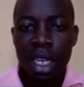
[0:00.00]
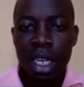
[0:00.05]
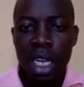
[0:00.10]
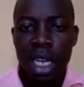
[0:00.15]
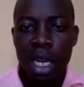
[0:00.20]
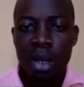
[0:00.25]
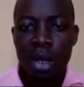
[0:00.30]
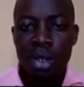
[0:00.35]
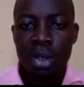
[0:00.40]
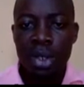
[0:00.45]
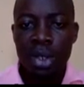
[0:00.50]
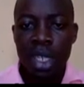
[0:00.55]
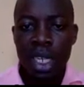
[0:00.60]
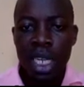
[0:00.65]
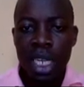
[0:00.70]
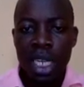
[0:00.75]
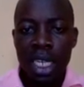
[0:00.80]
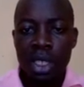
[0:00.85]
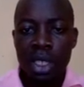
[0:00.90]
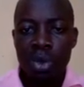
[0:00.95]
Now you
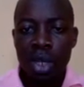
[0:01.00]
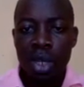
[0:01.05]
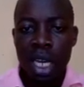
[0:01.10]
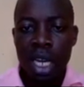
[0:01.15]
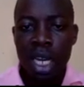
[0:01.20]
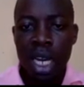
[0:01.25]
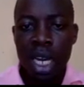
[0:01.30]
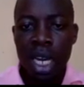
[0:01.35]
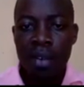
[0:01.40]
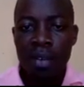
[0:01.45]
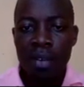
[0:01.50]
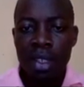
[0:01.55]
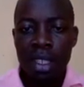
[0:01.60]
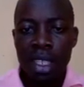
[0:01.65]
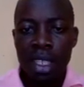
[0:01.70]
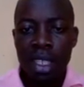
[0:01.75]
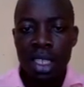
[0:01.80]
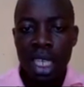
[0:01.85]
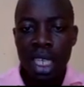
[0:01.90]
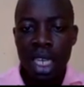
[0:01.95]
realize we are having
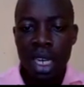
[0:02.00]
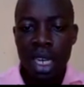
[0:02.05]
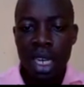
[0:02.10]
these